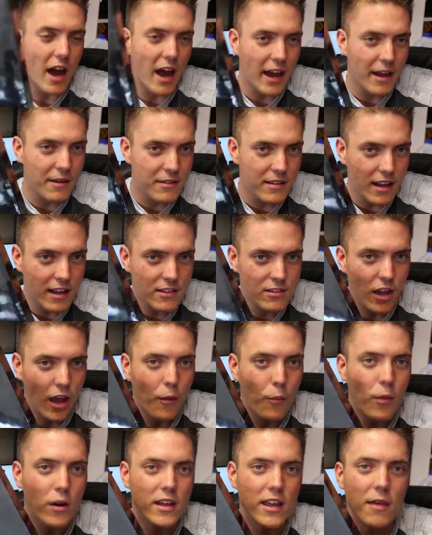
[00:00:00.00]

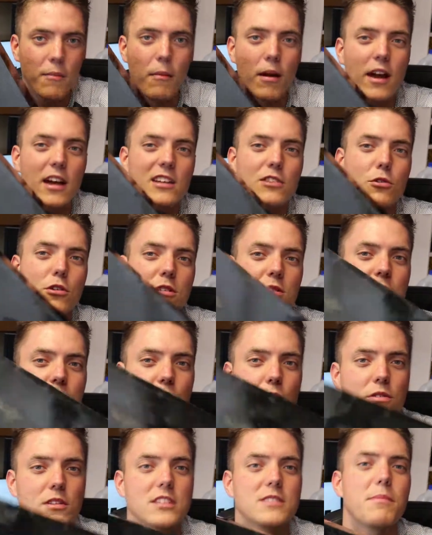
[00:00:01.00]
I want to get my endorsement
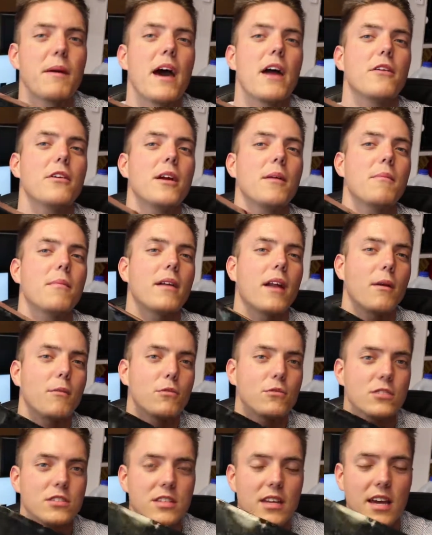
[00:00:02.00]
for this battery, but I
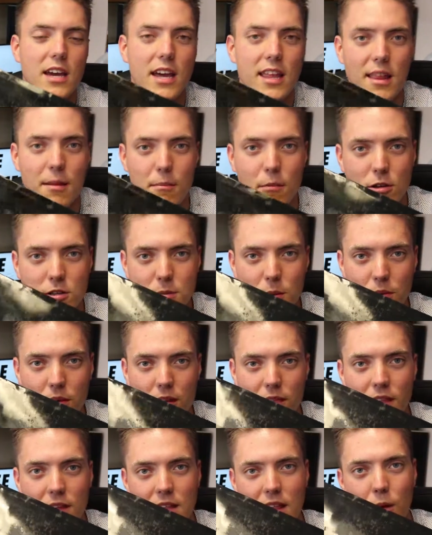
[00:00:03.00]
will say that most people
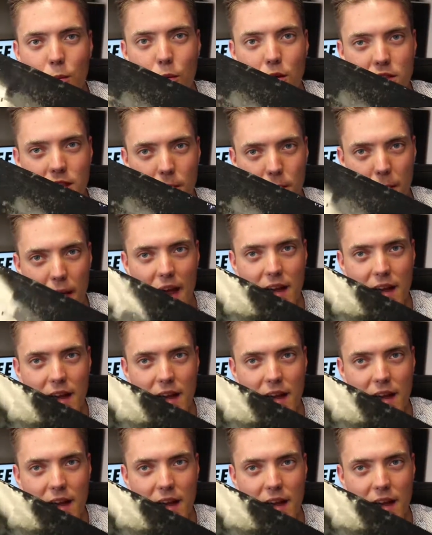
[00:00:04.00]
that think they want